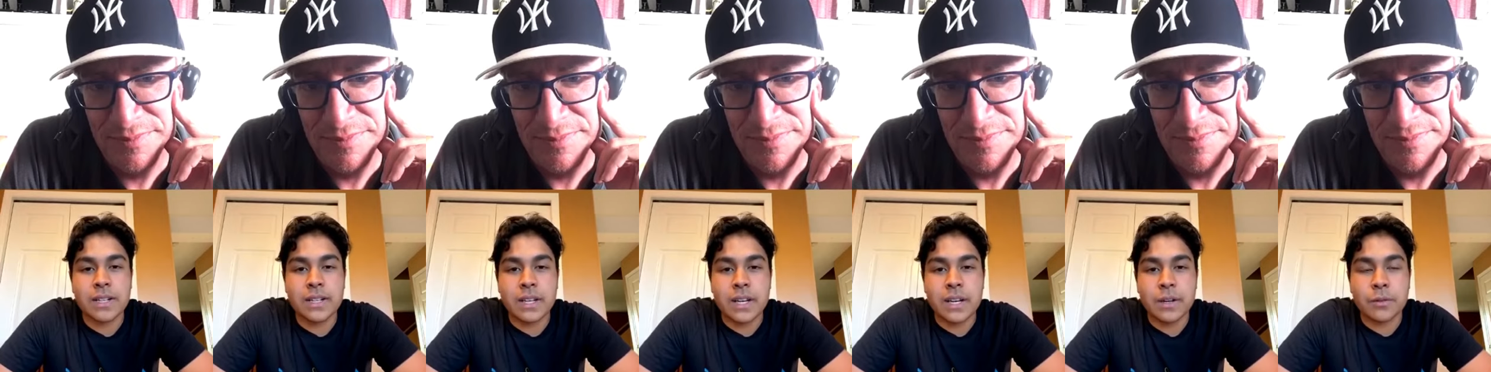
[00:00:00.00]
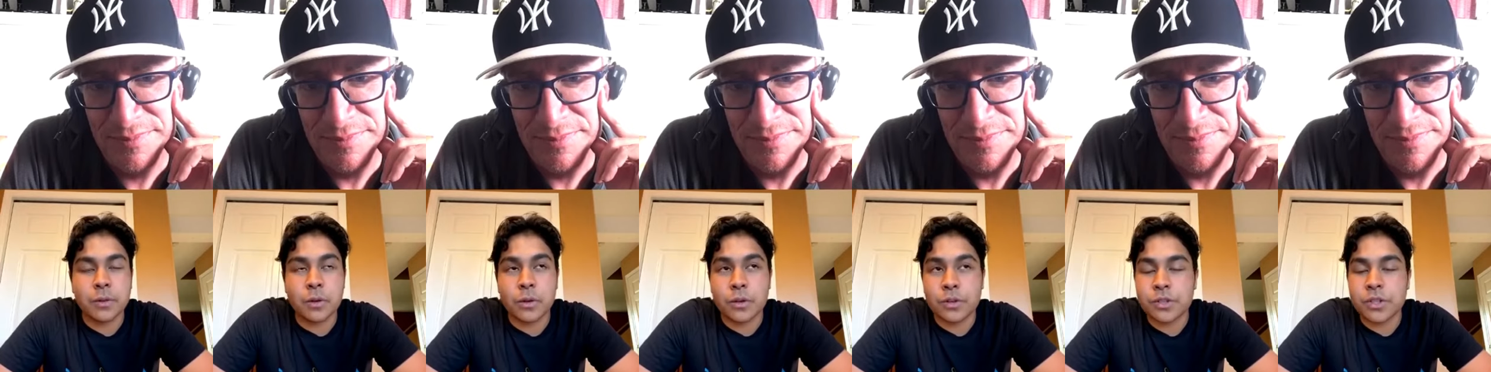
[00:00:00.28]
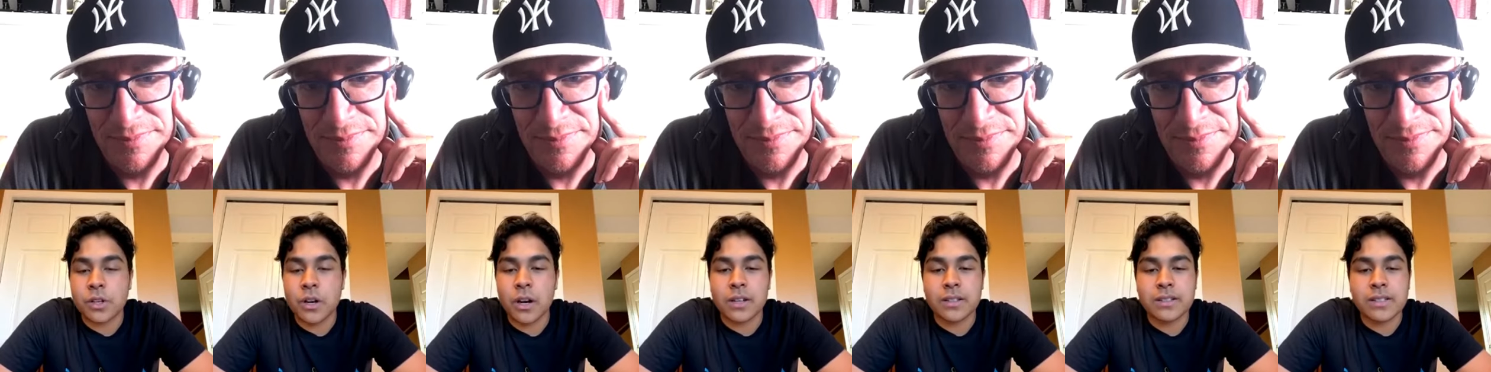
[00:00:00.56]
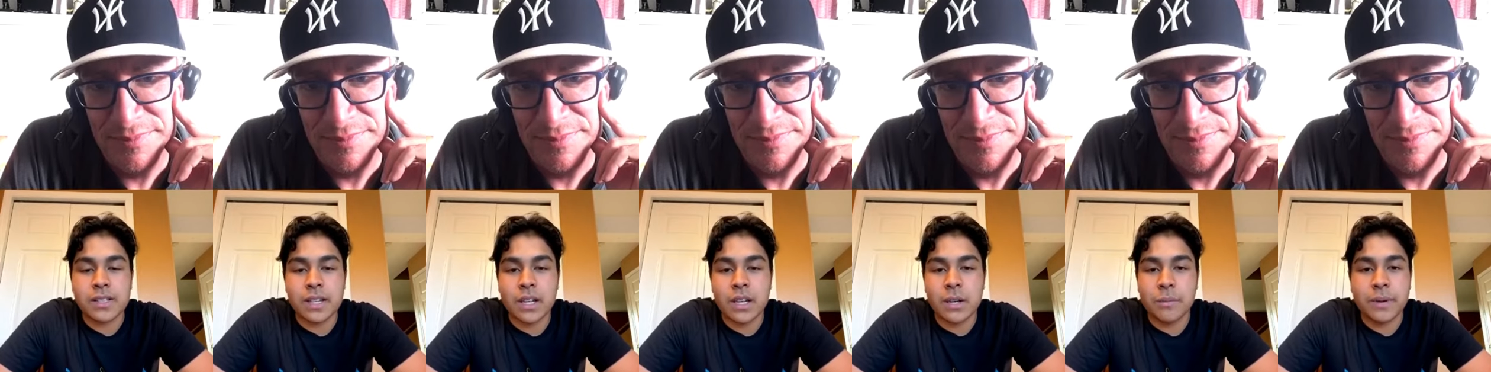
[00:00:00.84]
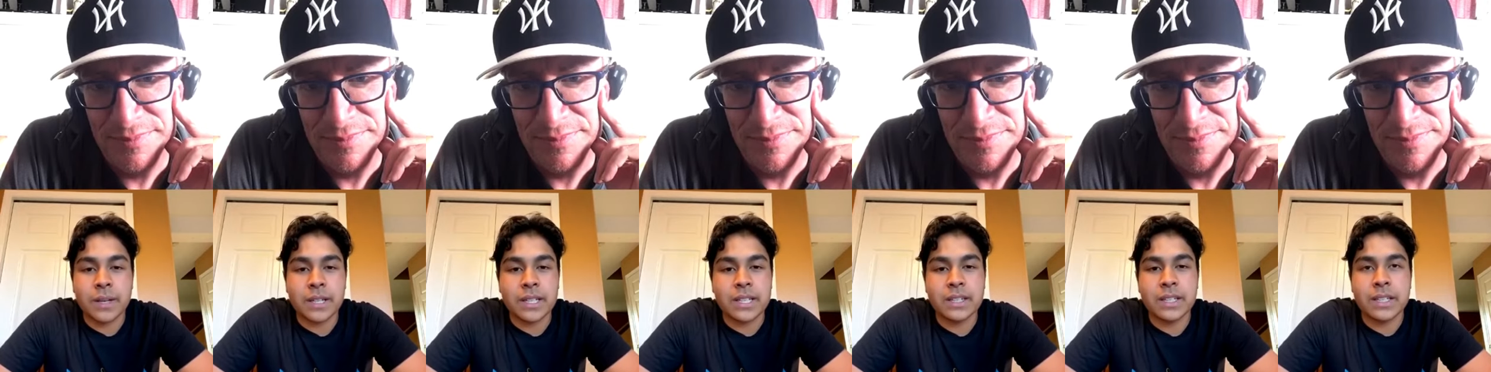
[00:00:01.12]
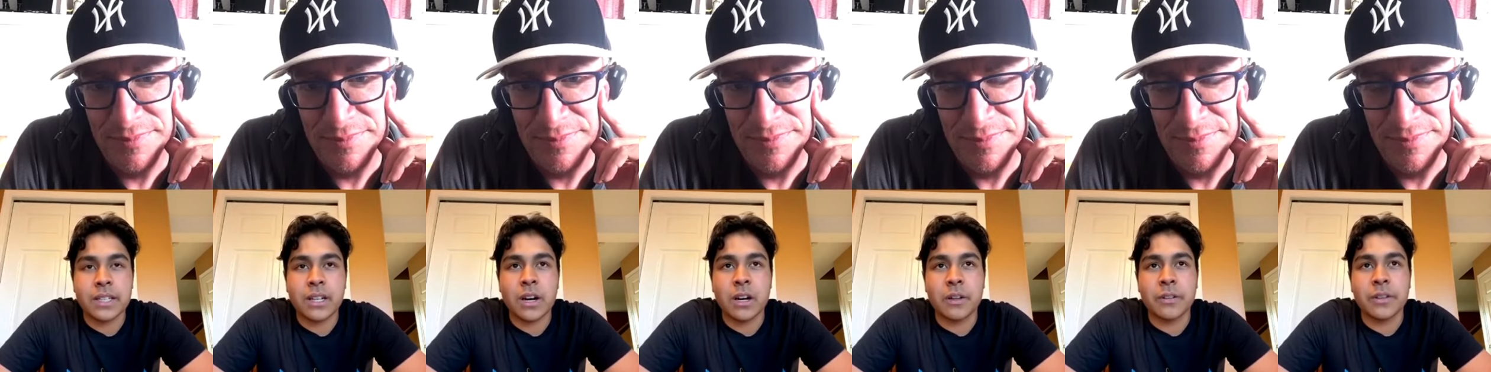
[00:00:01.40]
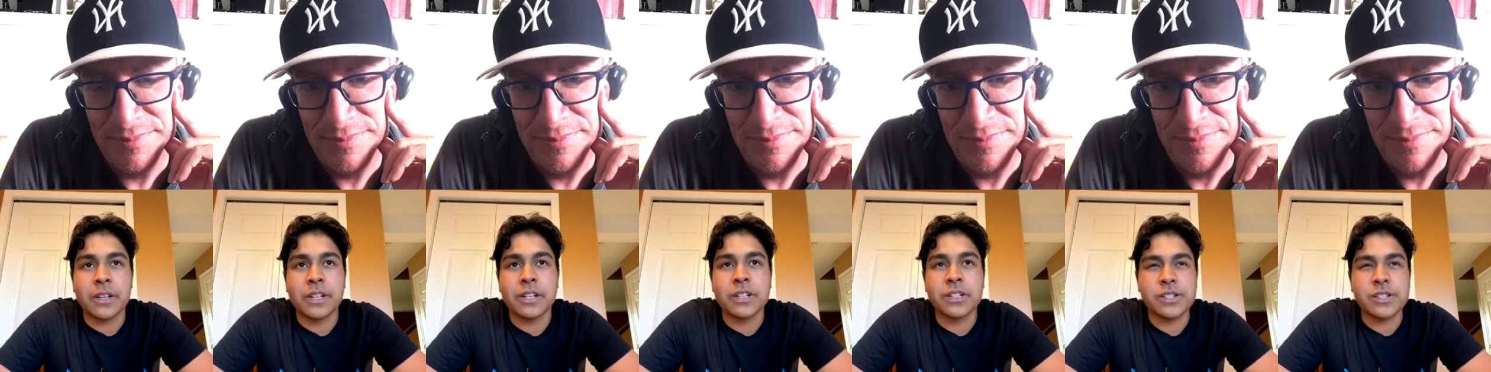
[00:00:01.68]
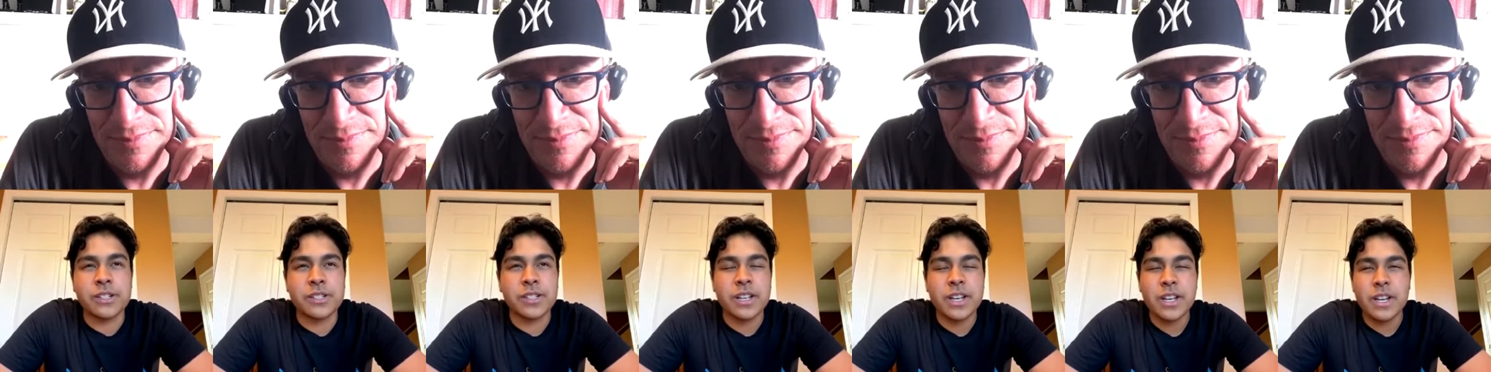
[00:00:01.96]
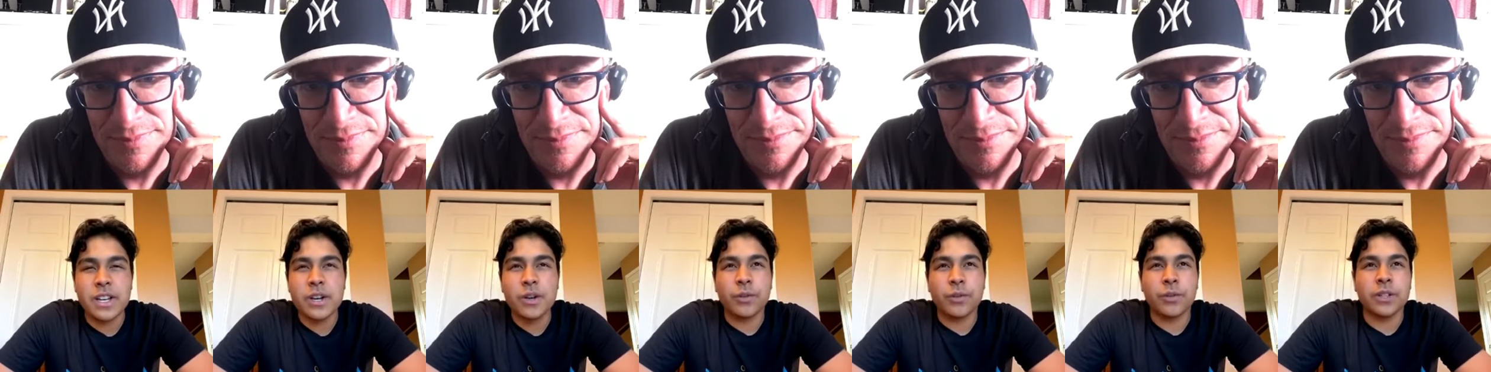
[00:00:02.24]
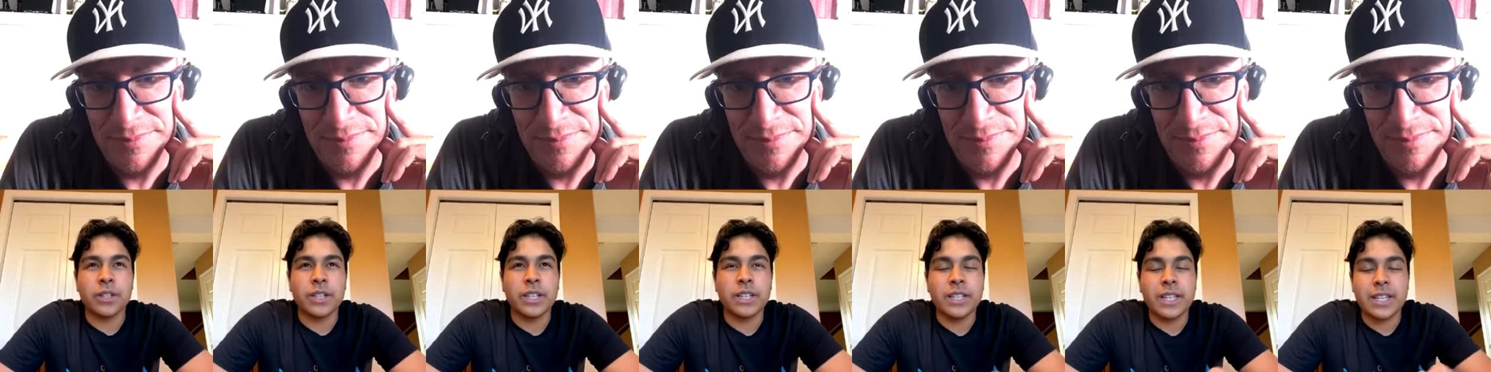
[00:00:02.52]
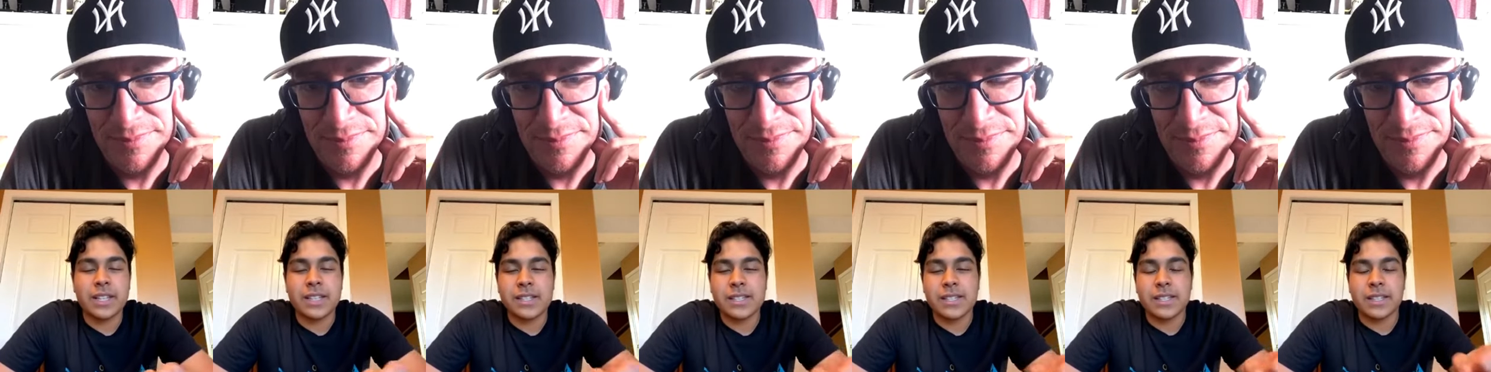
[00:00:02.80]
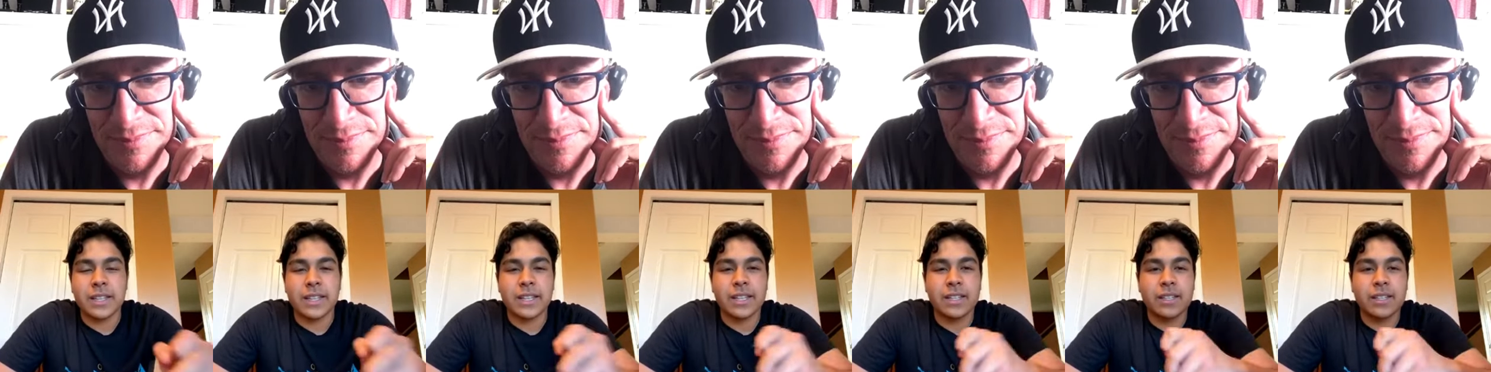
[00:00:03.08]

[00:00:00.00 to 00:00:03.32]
Speaker 1: roll shot tip, anything on there, just really like like